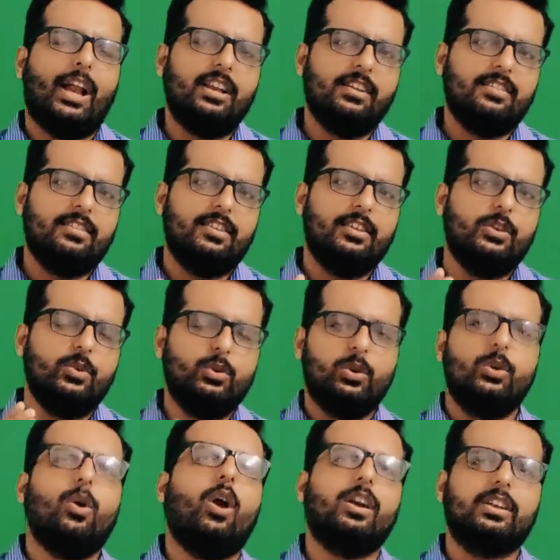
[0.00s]
once you
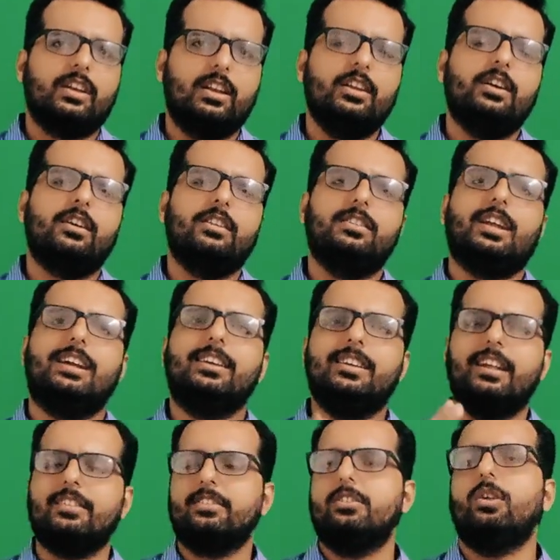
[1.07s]
do not clear, that
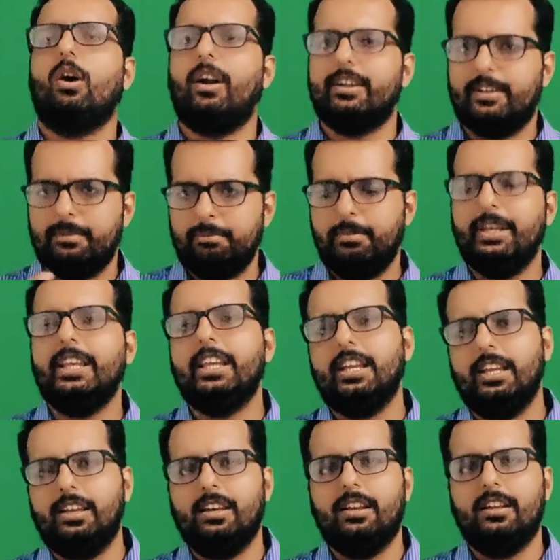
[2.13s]
does not
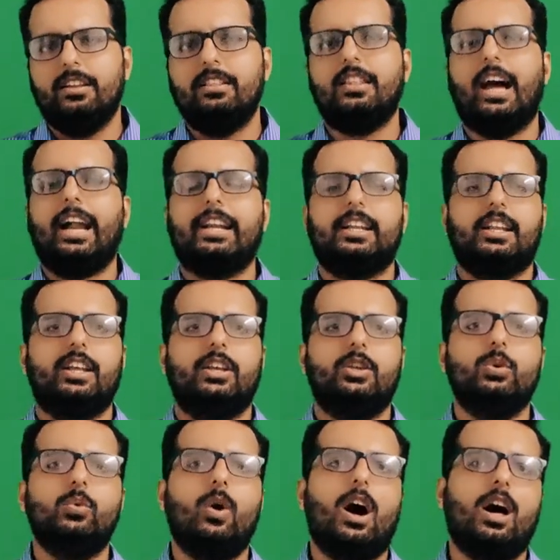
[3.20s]
mean that
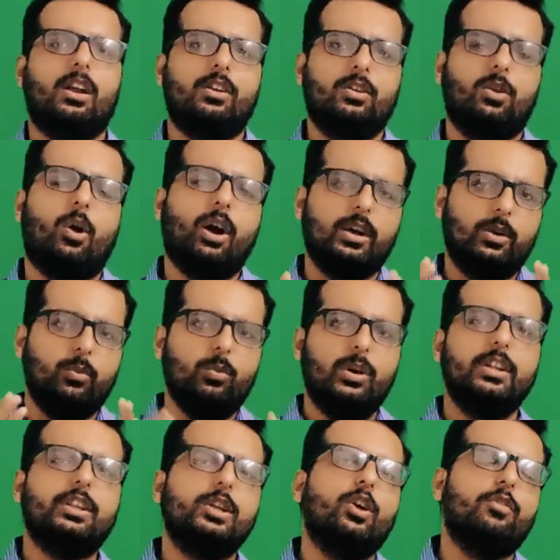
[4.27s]
you are not
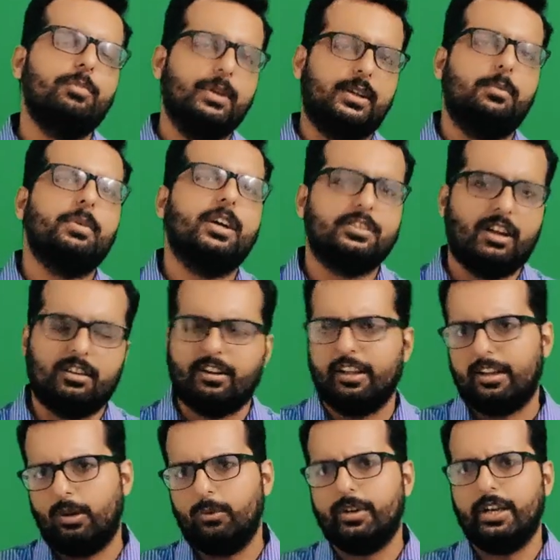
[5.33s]
worthy of becoming a
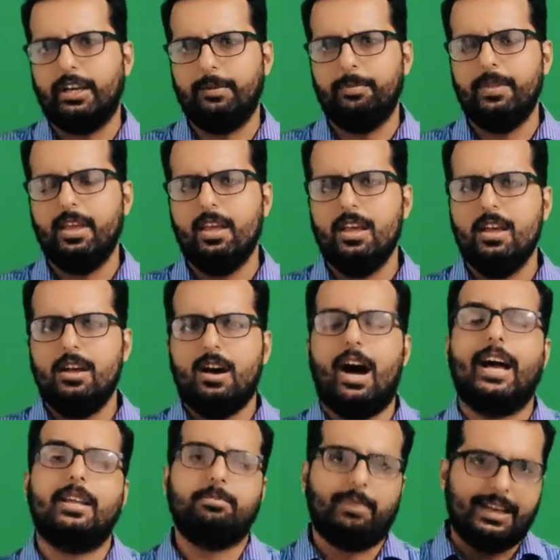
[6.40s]
chartered accountant.
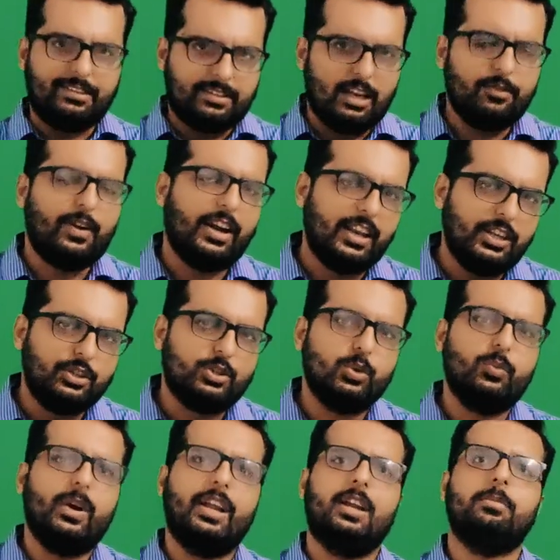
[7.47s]
I myself had an
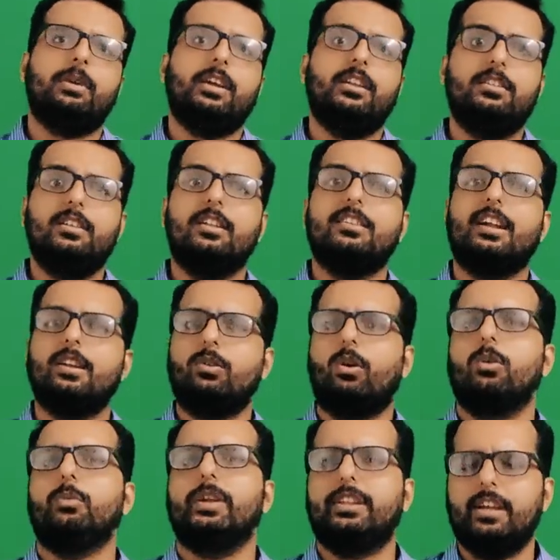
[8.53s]
issue wherein my results had
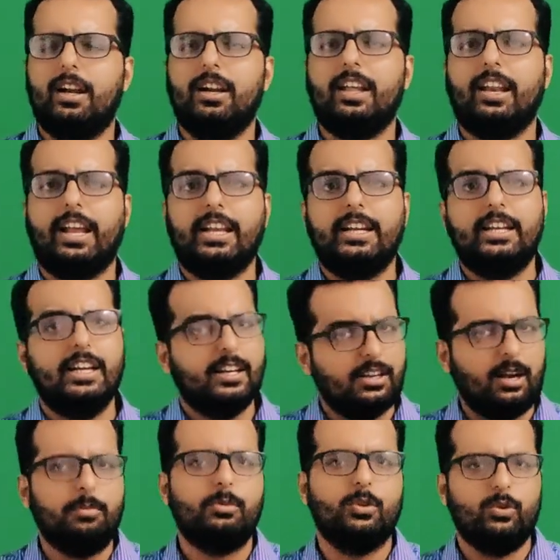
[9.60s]
got withheld and I
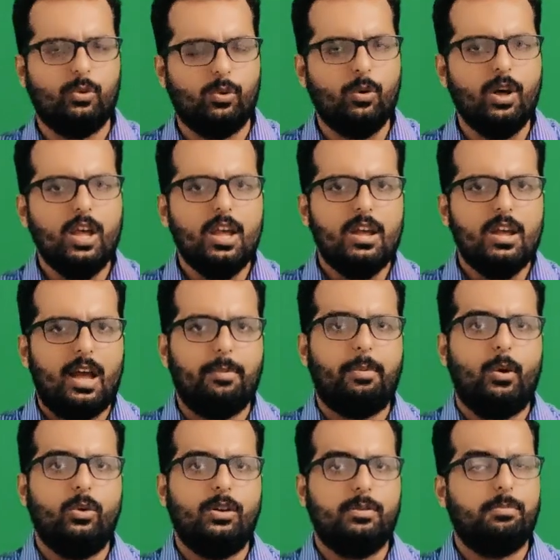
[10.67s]
didn't come to know
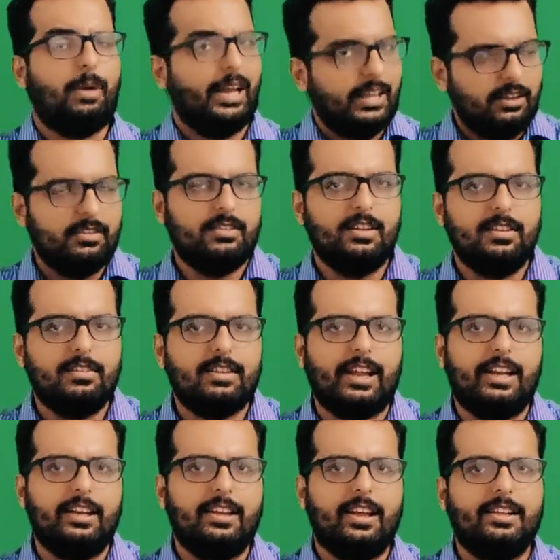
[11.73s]
about my results,
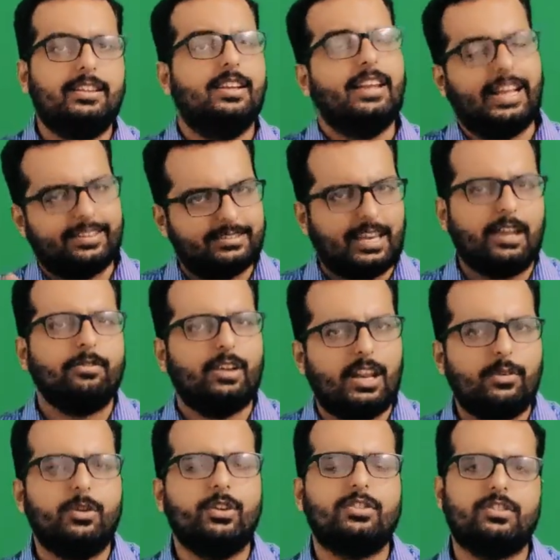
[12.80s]
and the next time
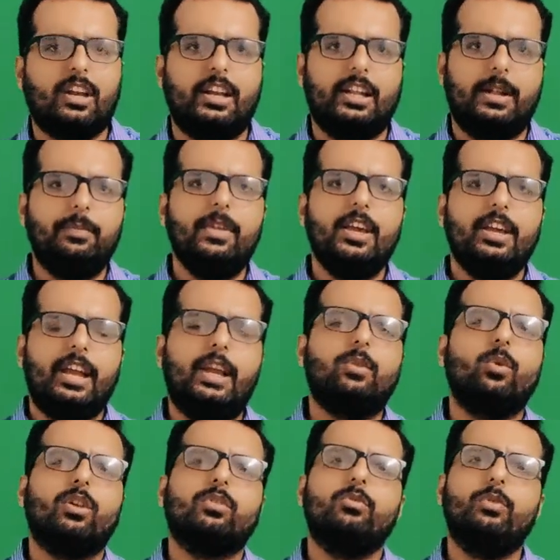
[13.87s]
when I was studying, it
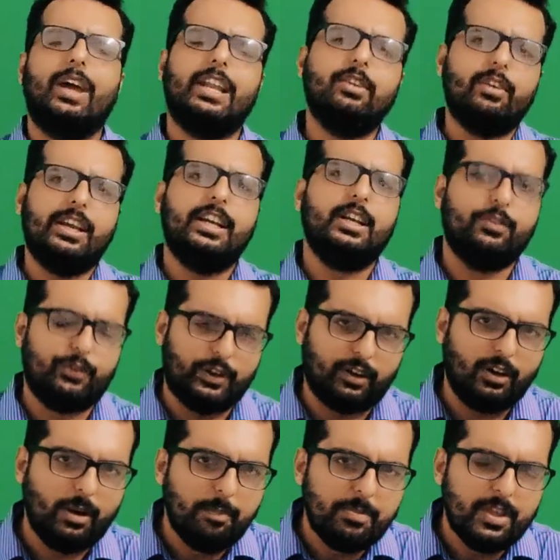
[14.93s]
was very, very
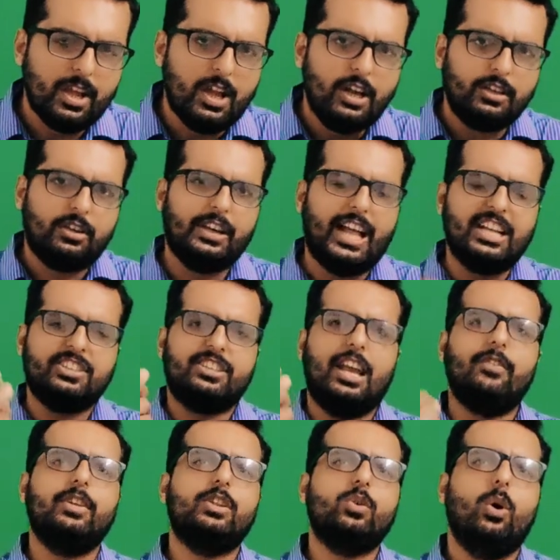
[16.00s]
difficult. Today I
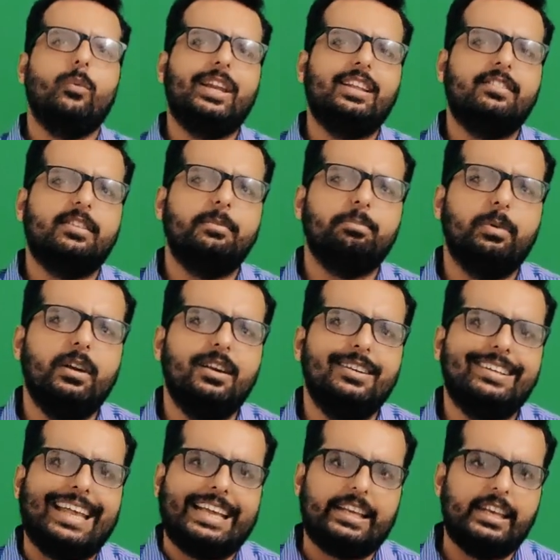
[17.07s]
share with you a very simple
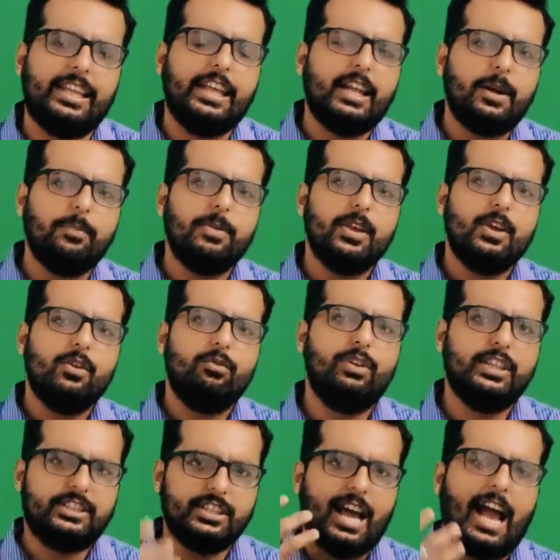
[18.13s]
technique
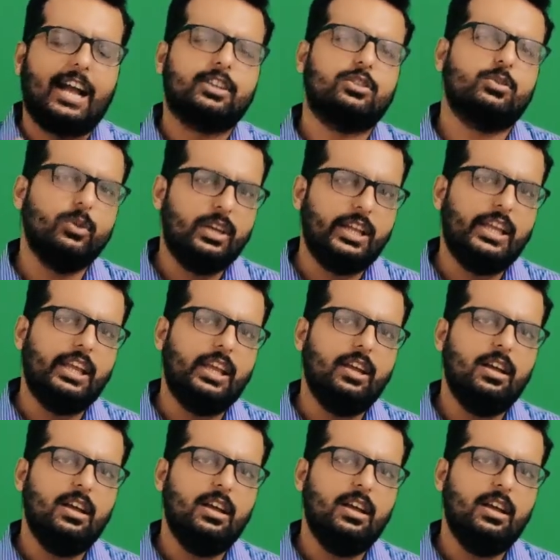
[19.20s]
which actually